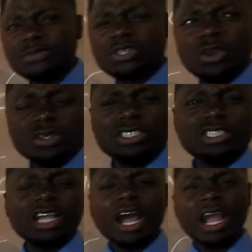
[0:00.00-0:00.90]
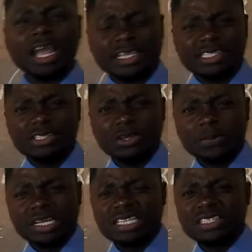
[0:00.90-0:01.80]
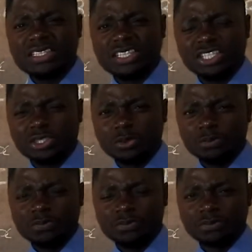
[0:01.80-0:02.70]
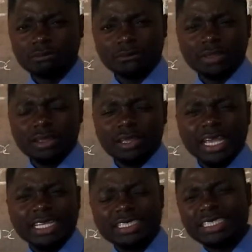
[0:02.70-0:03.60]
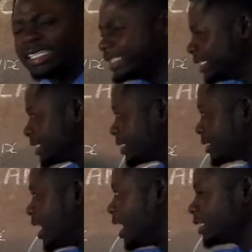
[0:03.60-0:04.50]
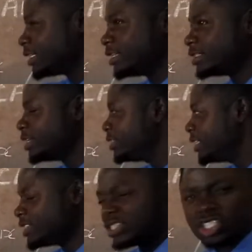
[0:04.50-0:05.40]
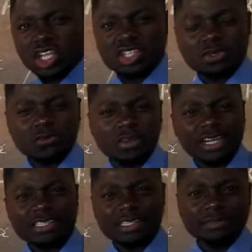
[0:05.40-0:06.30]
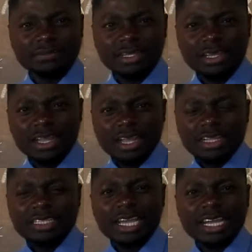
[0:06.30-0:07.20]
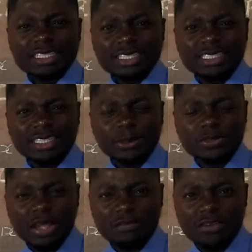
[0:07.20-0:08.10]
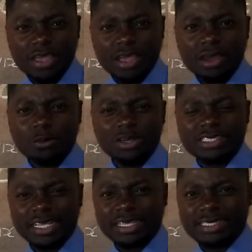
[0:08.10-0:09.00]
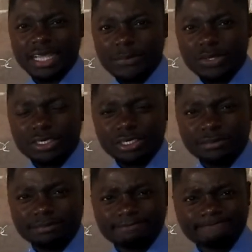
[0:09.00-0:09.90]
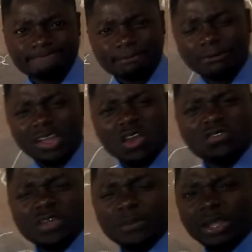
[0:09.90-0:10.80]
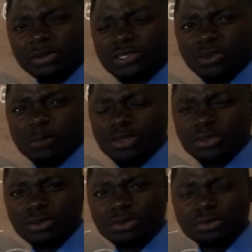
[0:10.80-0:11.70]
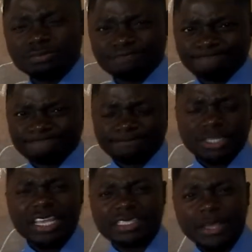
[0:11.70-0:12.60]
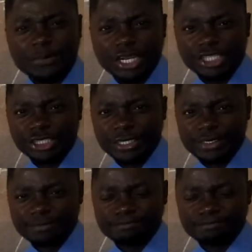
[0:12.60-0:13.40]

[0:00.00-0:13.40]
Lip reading: called carcinoma in situ. And in this stage of cancer, the cancer cells are there once examined on the microscopic examinations.